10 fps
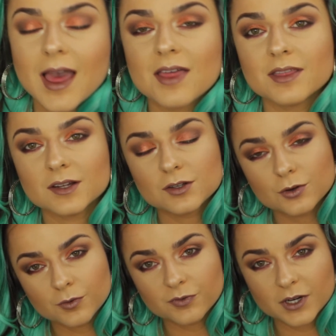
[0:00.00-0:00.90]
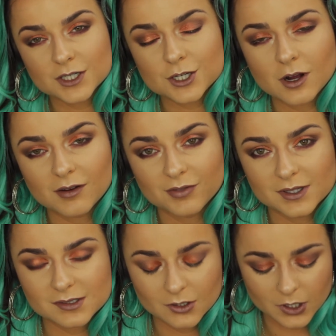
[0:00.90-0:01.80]
And then to finish off
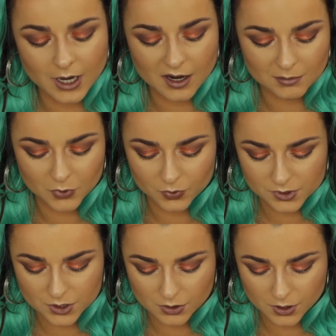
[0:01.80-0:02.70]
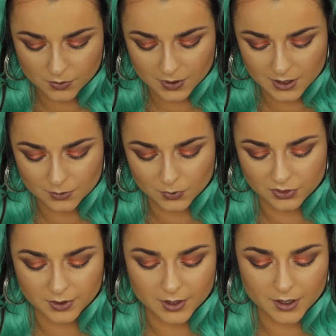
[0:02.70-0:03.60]
this look, I am going to go in
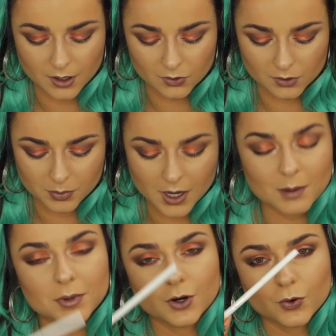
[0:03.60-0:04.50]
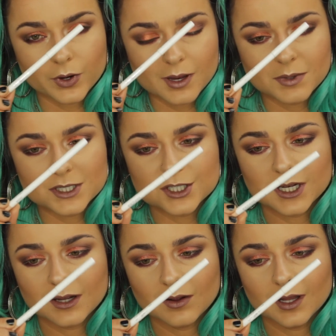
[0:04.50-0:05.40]
with the ColourPop Cream
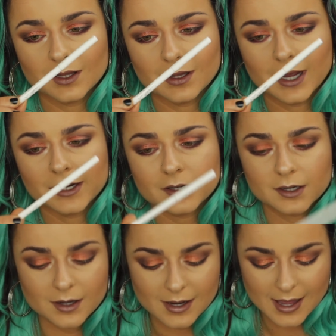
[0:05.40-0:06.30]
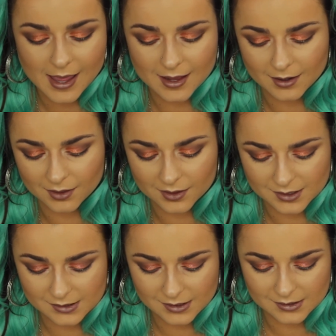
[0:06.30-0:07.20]
Gel Liner, and
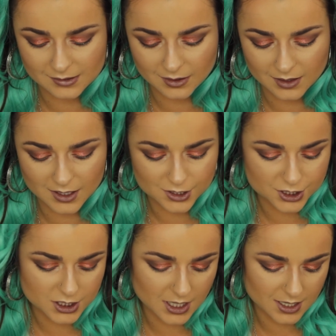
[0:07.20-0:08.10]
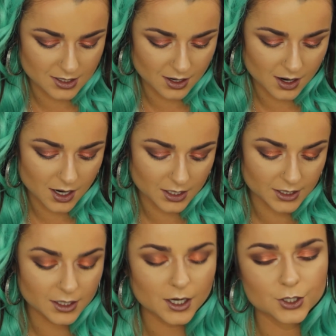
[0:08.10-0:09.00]
this is the shade
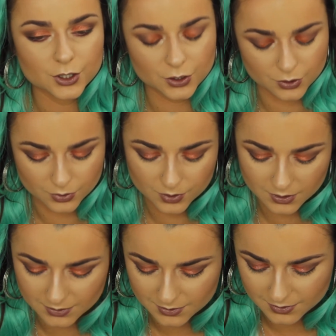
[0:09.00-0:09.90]
Honey Dude.